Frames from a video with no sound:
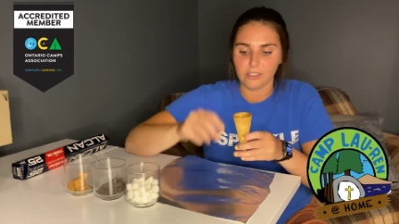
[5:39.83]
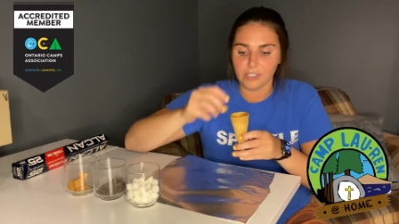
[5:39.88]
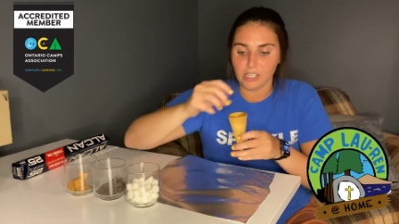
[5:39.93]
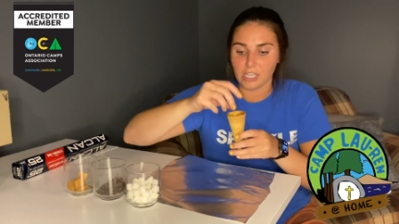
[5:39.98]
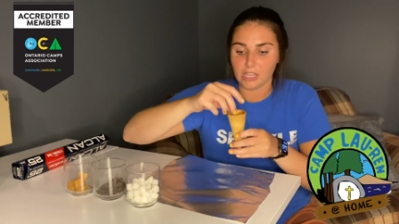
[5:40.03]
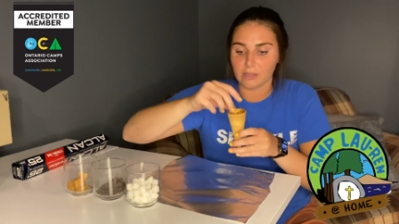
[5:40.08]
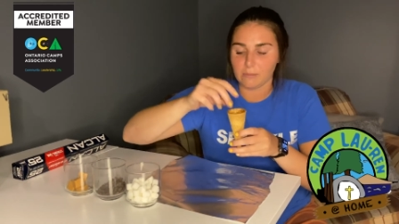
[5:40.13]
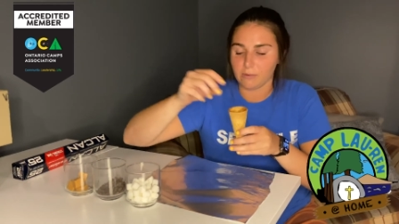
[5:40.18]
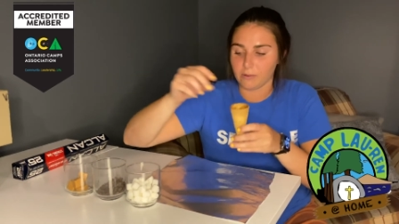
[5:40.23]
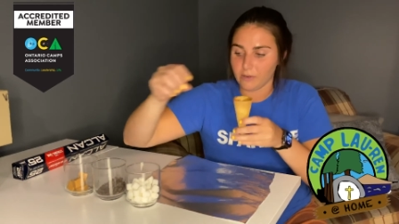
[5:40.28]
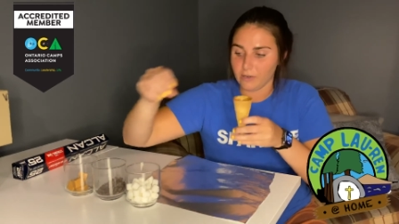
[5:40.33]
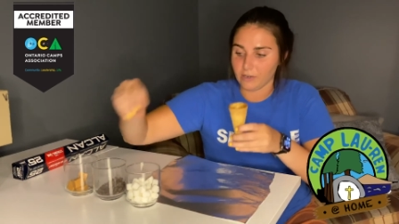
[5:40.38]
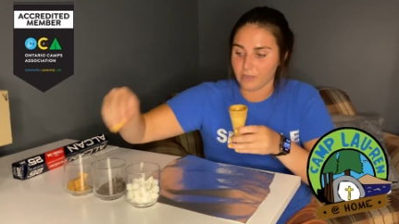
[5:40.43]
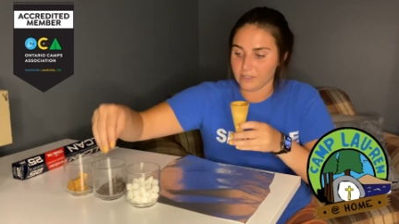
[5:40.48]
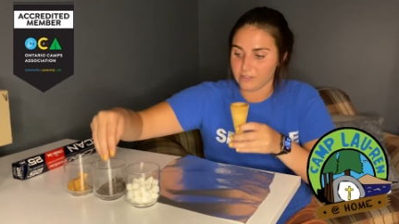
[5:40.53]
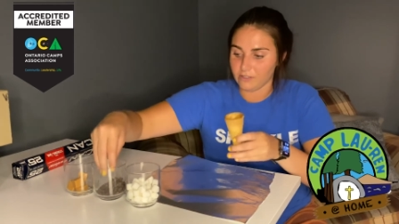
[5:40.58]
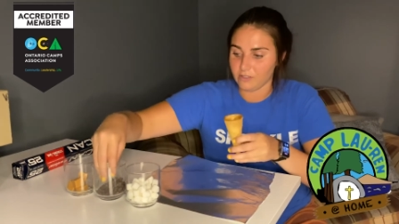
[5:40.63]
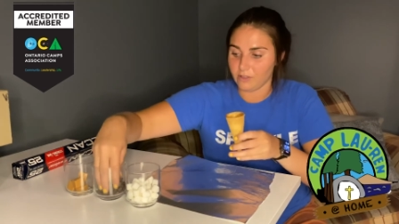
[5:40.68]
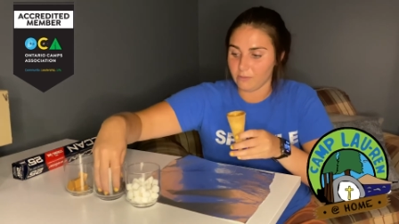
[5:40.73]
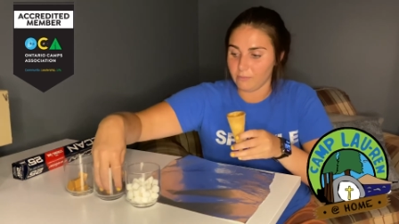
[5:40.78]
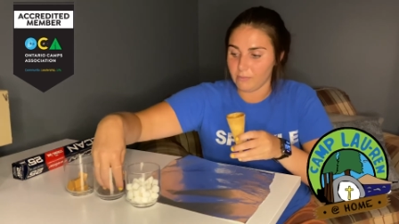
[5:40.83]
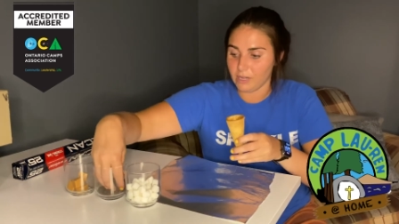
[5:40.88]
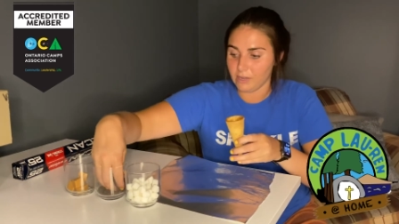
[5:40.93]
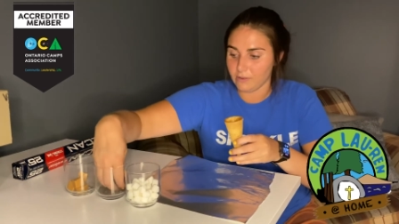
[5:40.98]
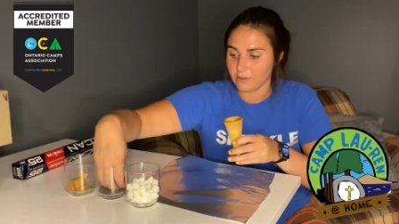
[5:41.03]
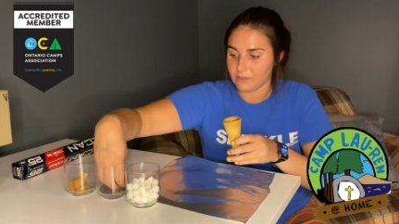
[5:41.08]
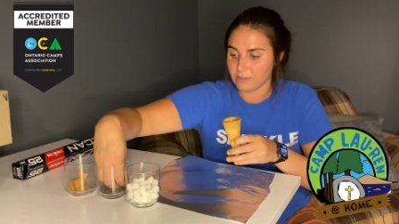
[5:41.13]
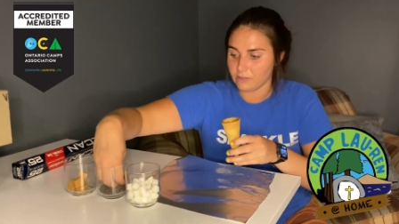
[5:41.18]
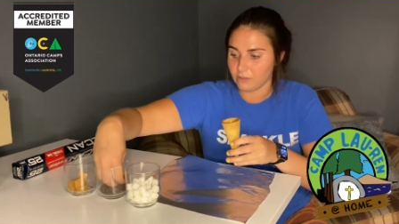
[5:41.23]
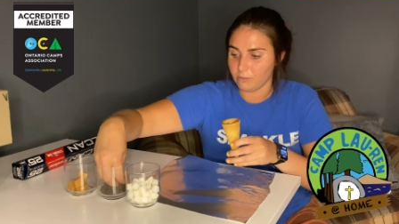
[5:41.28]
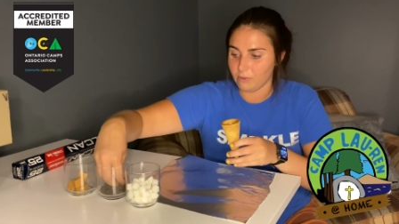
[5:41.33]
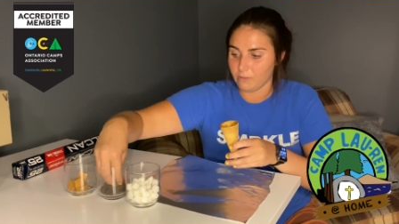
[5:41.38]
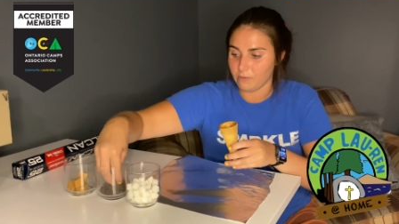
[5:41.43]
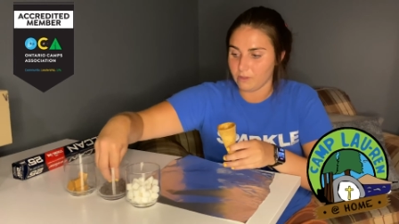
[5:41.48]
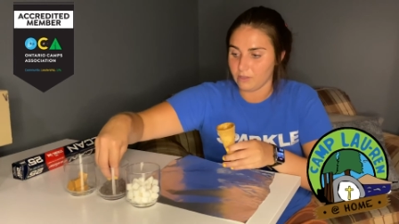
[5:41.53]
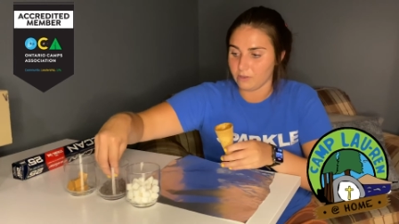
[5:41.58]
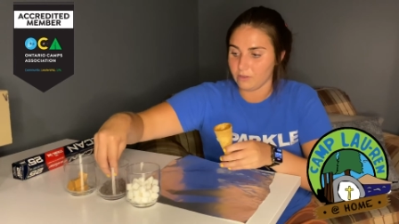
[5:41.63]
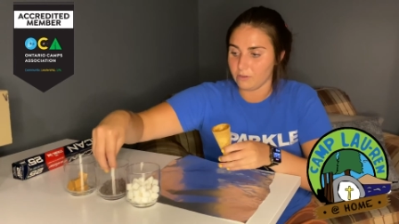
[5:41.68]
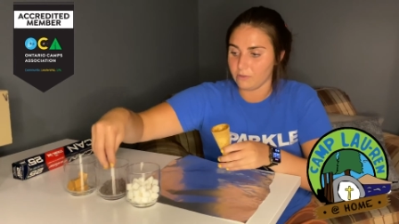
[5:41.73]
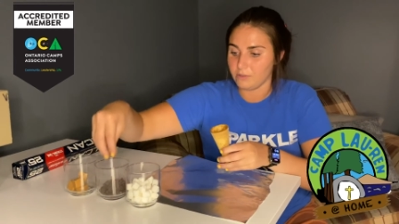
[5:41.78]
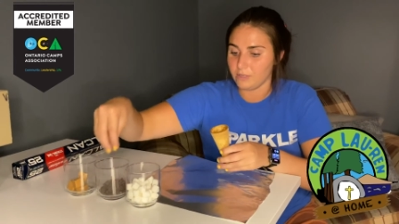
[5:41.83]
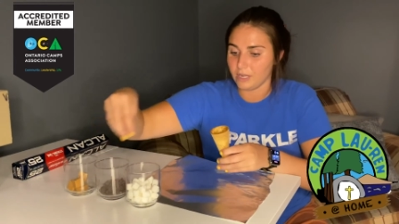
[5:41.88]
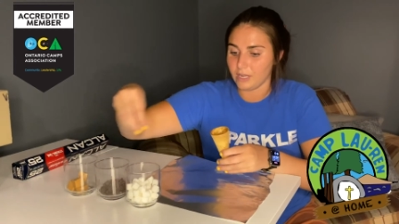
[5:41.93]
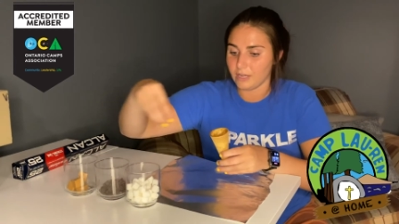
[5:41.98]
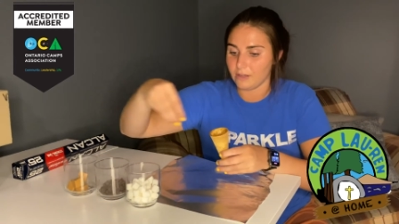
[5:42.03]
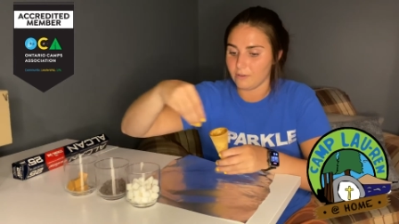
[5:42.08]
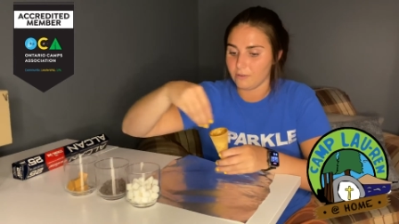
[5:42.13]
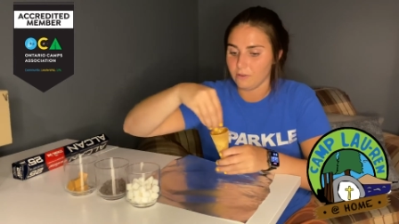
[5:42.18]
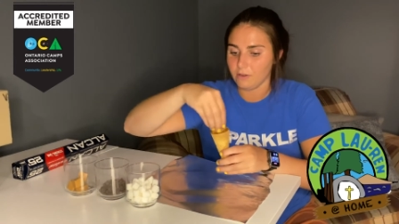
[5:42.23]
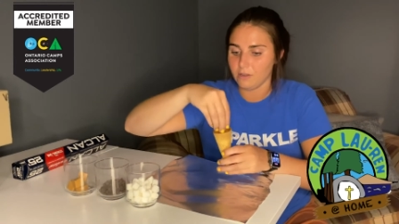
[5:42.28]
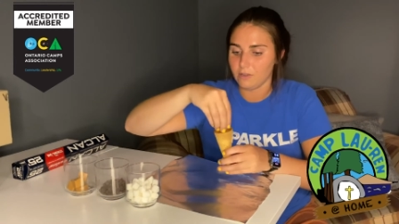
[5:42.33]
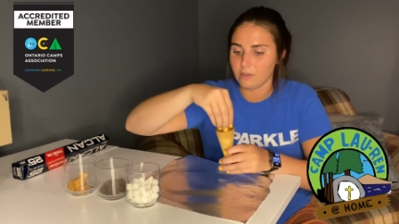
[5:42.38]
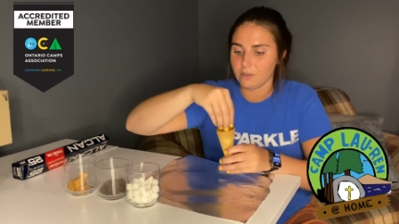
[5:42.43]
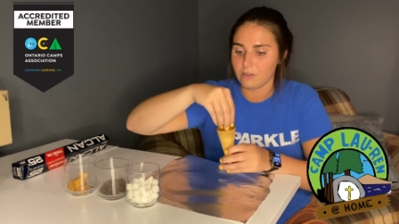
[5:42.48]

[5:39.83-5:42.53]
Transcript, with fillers: shake them around because they're the mini ones, so maybe they'll go down.